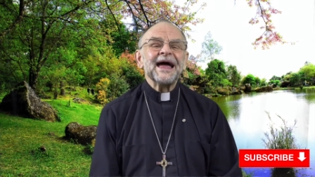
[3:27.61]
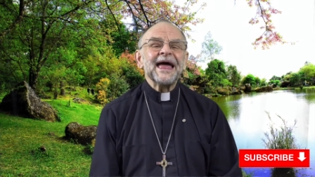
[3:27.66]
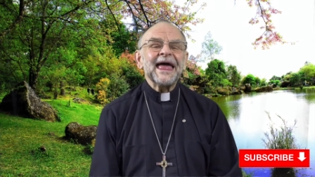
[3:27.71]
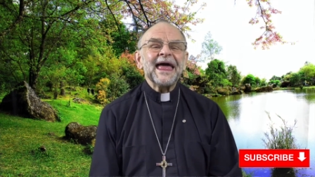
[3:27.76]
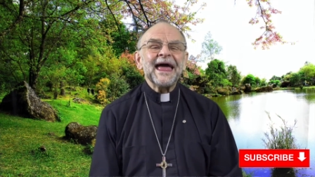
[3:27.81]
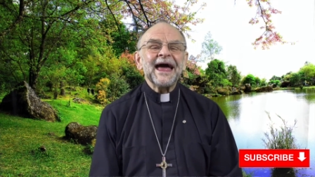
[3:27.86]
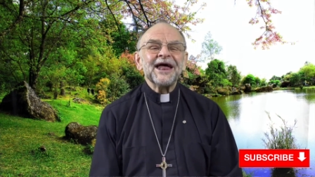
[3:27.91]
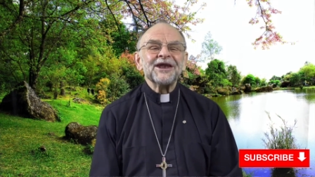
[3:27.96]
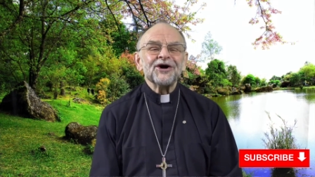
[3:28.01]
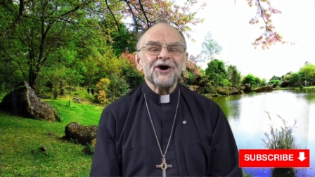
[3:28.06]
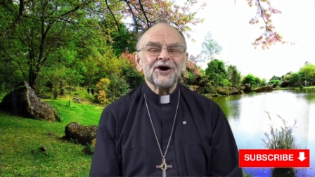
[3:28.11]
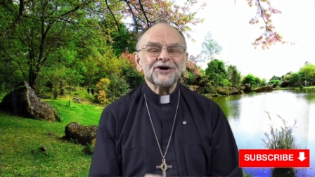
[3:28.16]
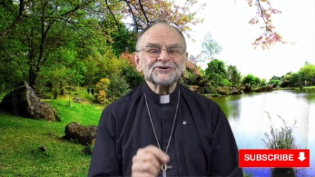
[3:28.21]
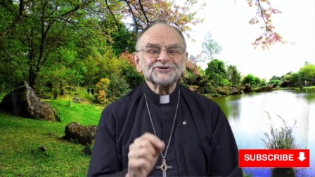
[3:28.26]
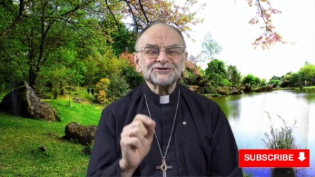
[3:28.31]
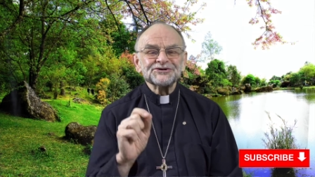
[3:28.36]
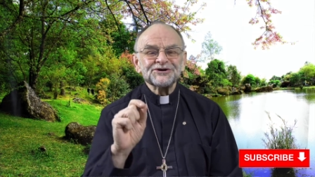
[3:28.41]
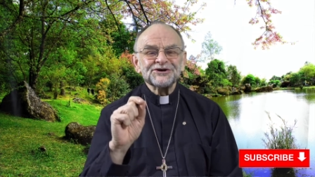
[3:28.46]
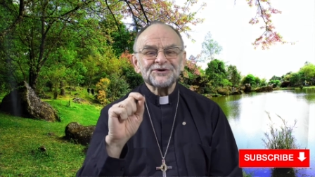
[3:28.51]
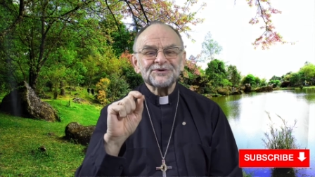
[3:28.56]
And
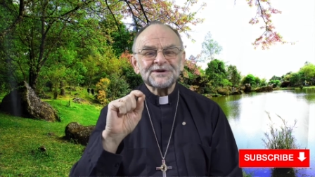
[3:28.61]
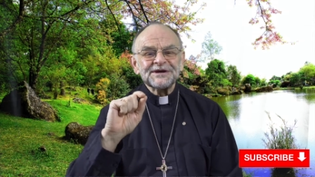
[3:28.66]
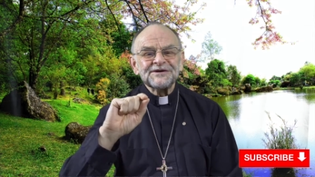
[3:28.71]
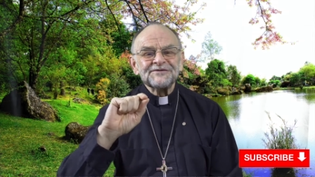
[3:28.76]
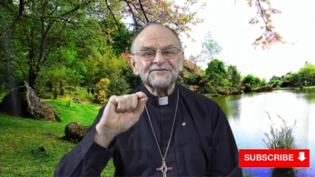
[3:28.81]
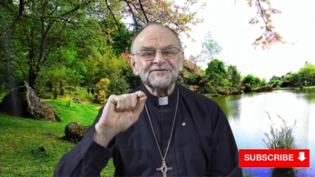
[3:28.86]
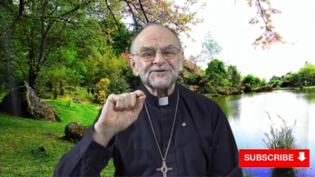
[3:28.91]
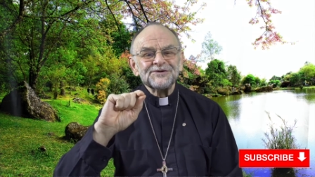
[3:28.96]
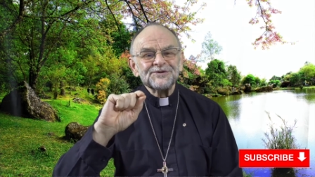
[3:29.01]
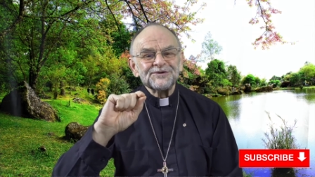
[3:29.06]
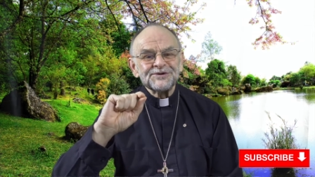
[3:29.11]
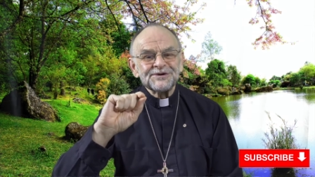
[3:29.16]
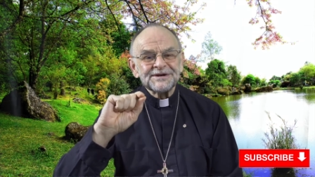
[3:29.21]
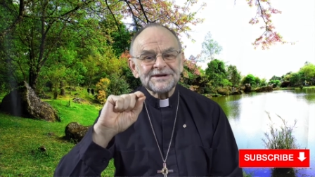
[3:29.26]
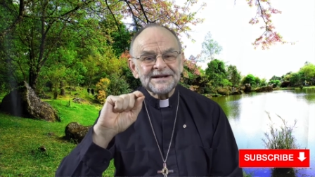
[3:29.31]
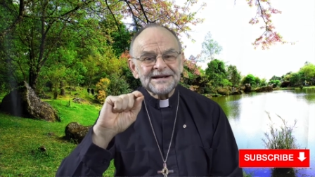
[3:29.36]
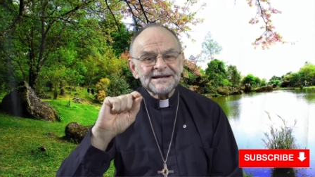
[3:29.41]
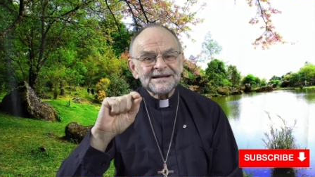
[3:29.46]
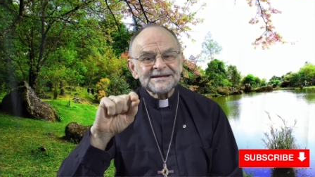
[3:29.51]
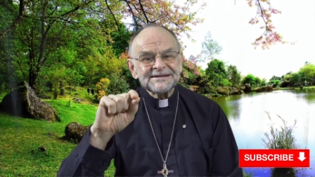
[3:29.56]
also, if you
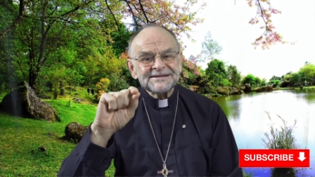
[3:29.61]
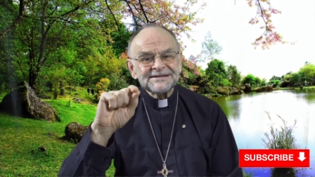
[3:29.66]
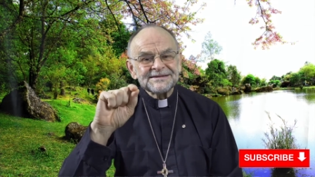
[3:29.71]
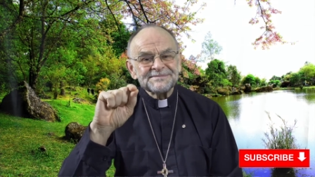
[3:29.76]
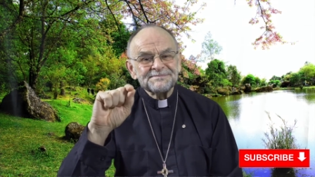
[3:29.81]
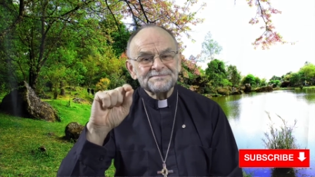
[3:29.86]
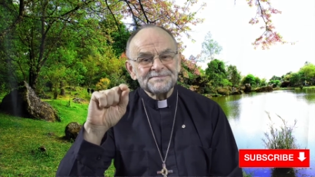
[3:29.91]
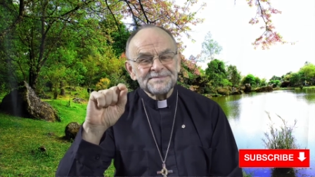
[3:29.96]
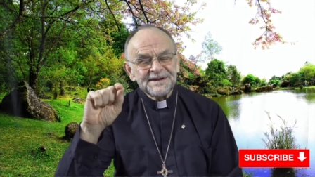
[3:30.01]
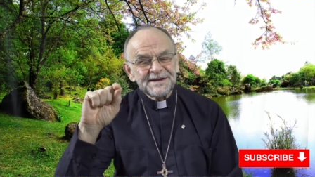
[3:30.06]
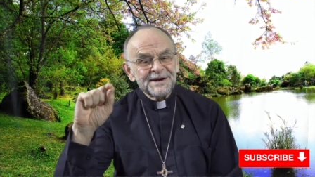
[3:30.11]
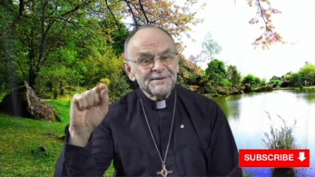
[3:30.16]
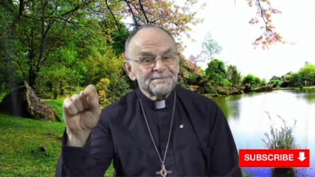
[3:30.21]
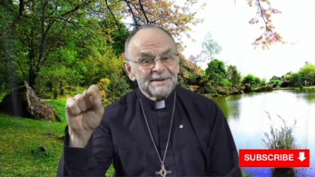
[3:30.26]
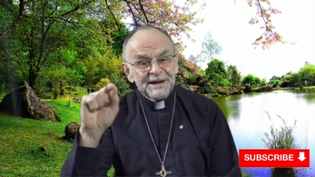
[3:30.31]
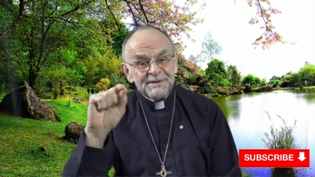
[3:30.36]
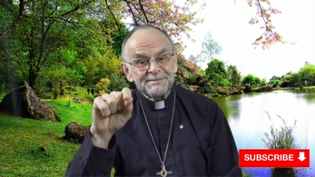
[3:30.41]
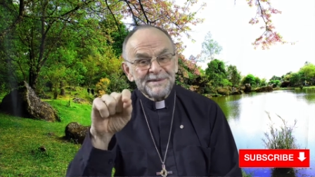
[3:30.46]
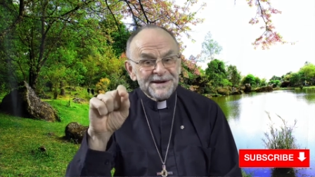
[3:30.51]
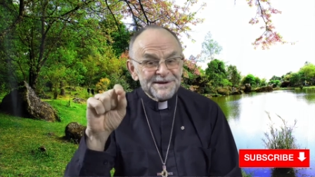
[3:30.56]
could click the little
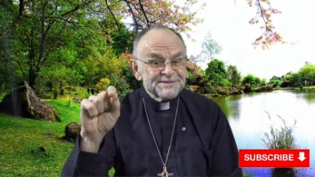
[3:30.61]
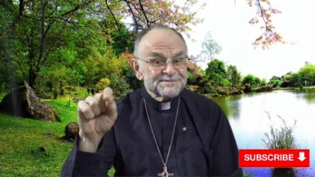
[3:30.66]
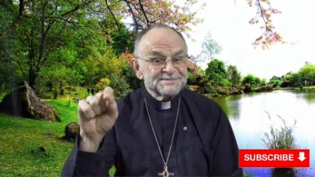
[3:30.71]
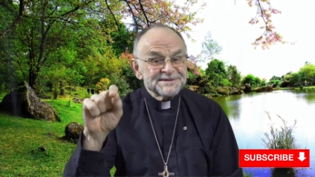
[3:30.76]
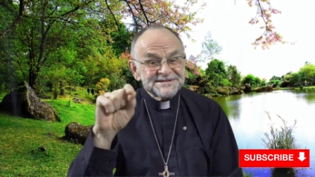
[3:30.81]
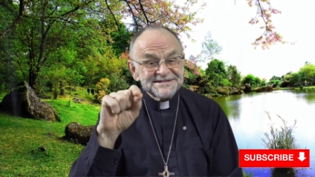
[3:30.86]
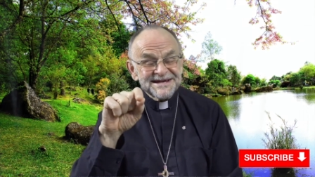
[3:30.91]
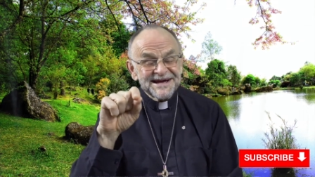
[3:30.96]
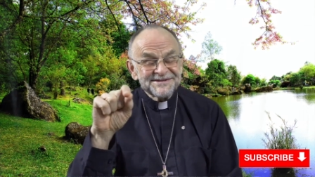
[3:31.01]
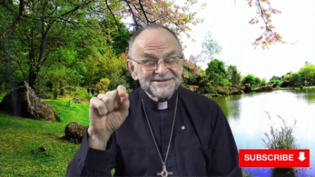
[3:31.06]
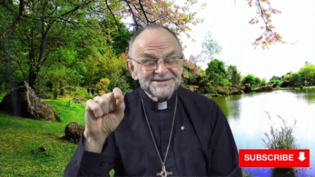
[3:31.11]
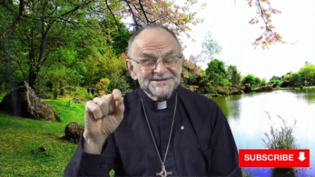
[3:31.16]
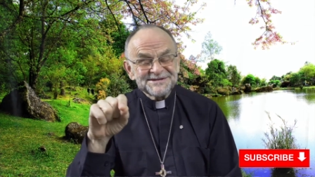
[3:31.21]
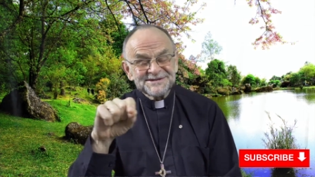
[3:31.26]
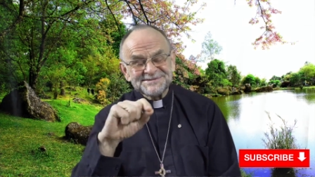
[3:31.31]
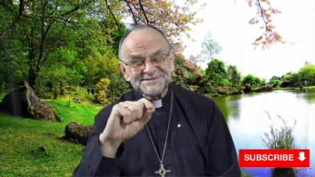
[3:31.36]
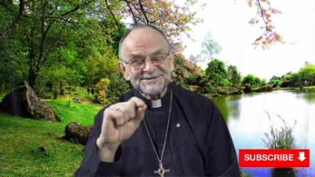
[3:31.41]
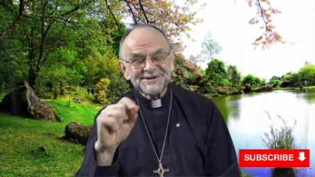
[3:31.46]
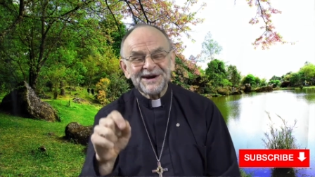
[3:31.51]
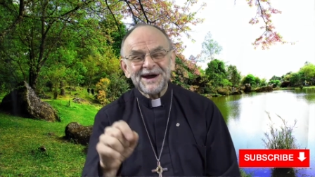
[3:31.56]
bell button beside the
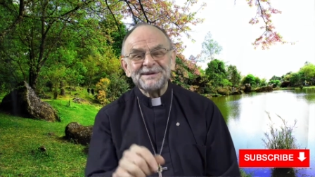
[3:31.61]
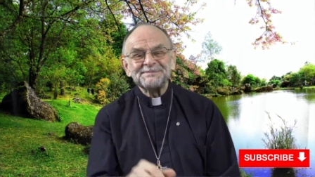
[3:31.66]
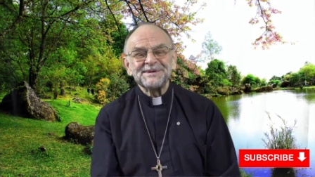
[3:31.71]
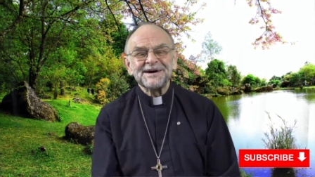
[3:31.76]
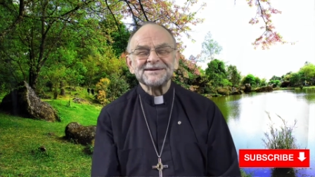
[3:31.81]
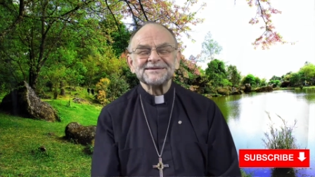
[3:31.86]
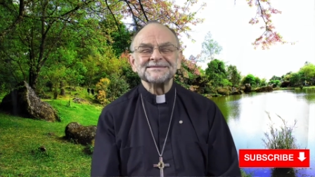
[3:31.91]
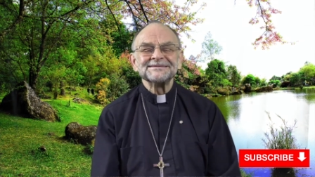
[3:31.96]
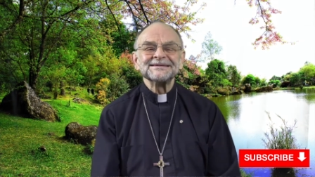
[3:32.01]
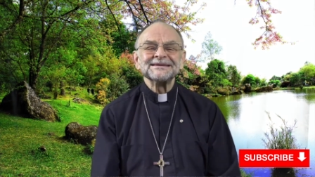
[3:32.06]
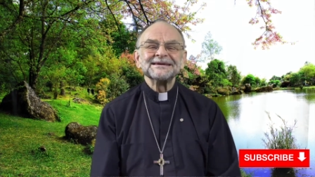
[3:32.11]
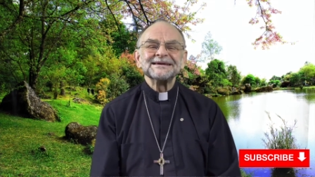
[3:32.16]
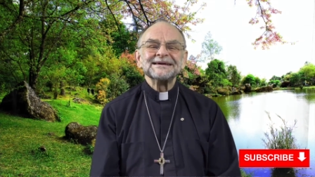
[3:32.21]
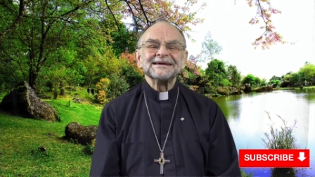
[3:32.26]
subscribe button,